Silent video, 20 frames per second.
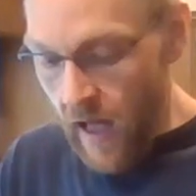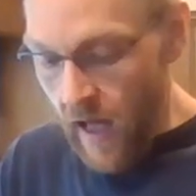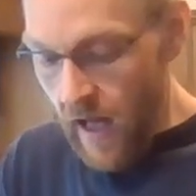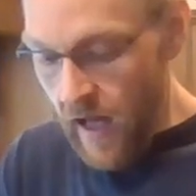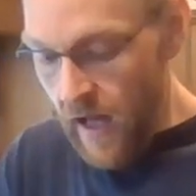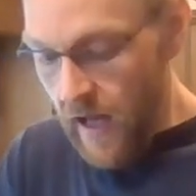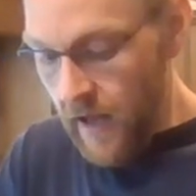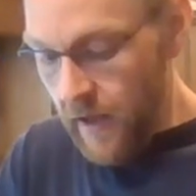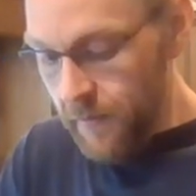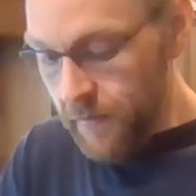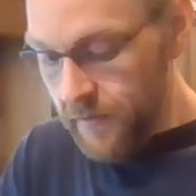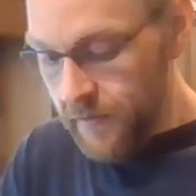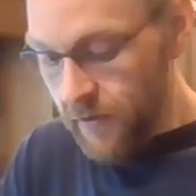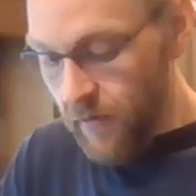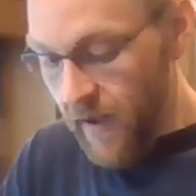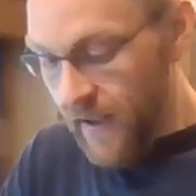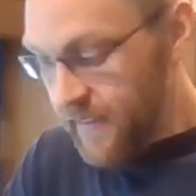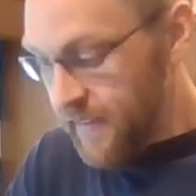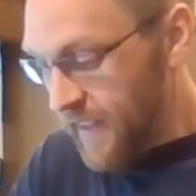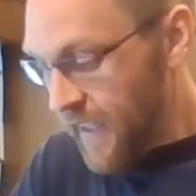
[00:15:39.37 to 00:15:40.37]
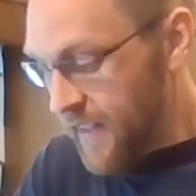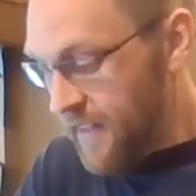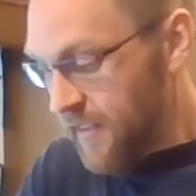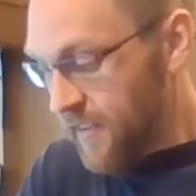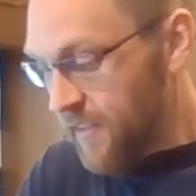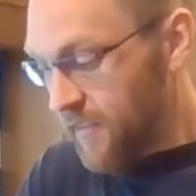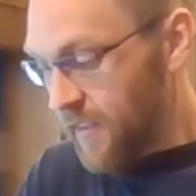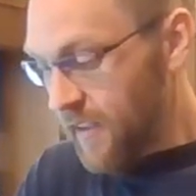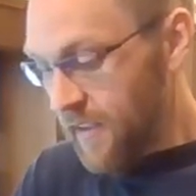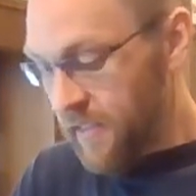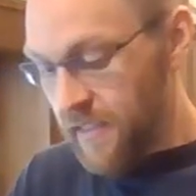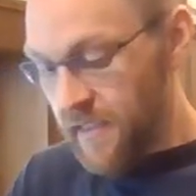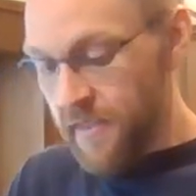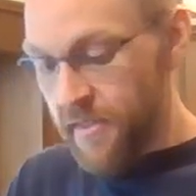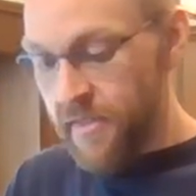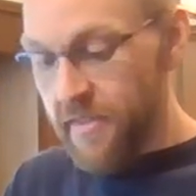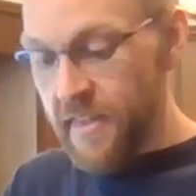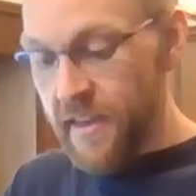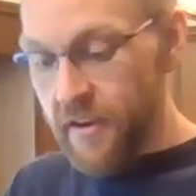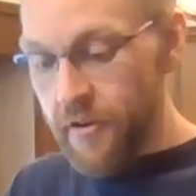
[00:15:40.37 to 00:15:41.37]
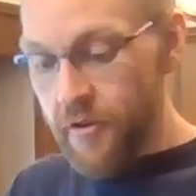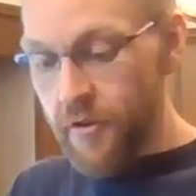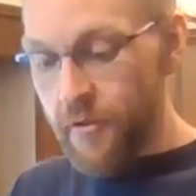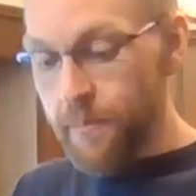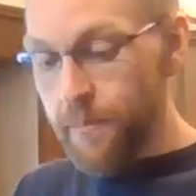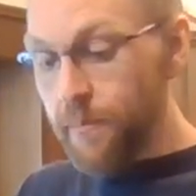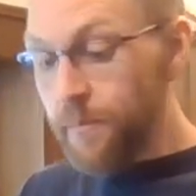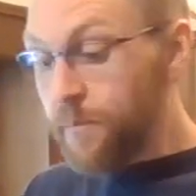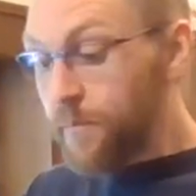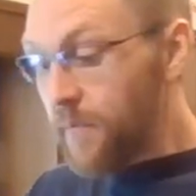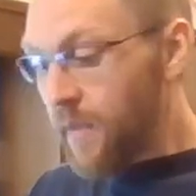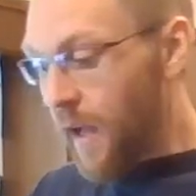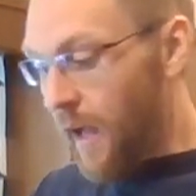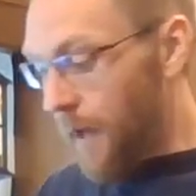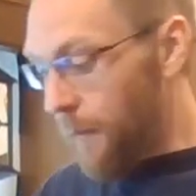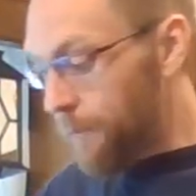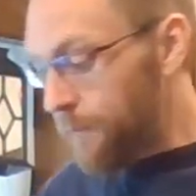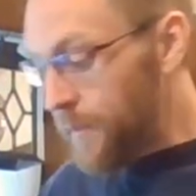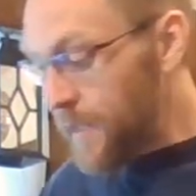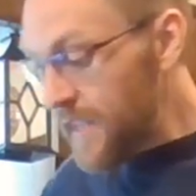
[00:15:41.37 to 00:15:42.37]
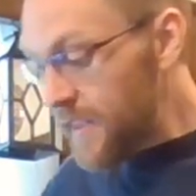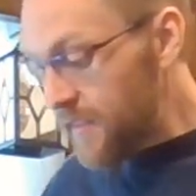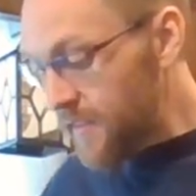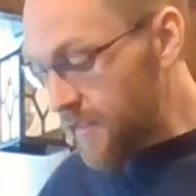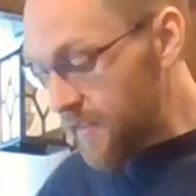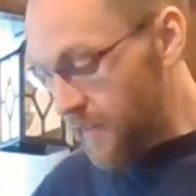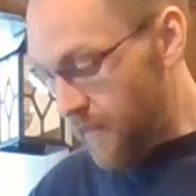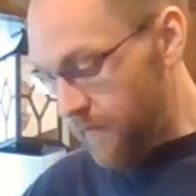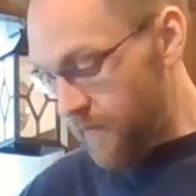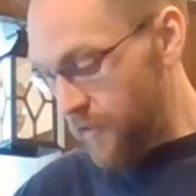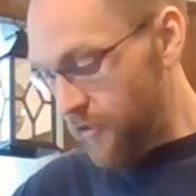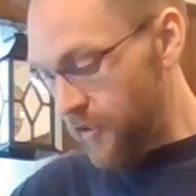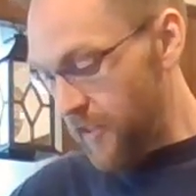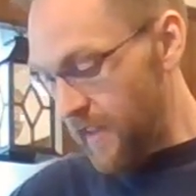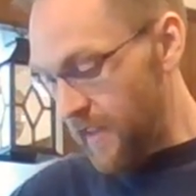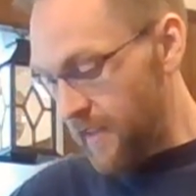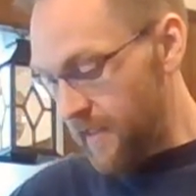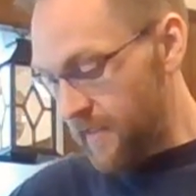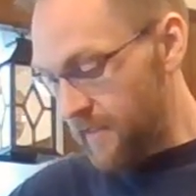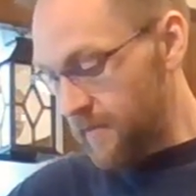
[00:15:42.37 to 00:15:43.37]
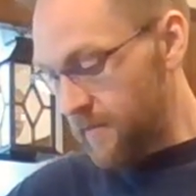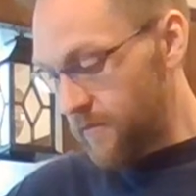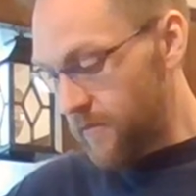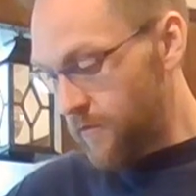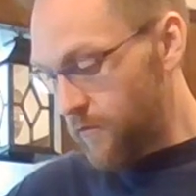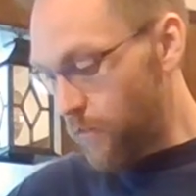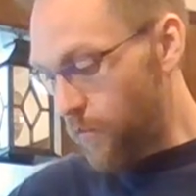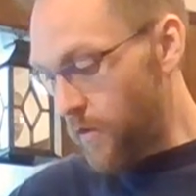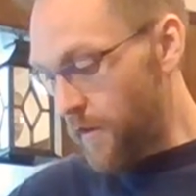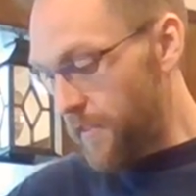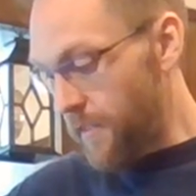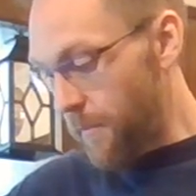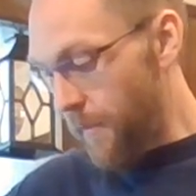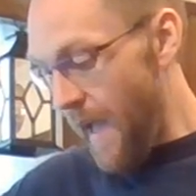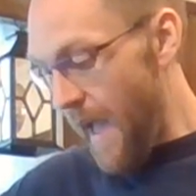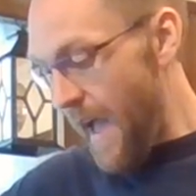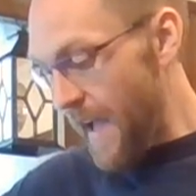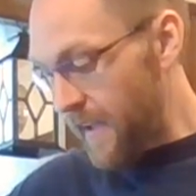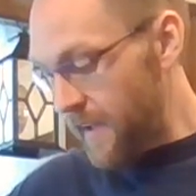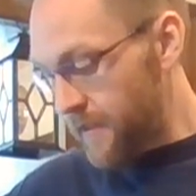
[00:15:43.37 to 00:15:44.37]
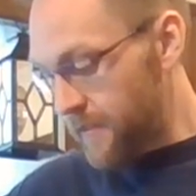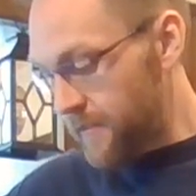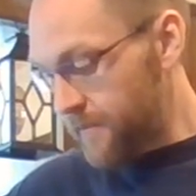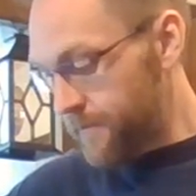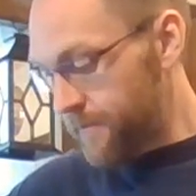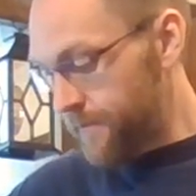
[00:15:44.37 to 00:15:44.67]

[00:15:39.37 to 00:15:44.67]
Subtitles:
So I tend to stick the thicker pieces of the chicken toward the back.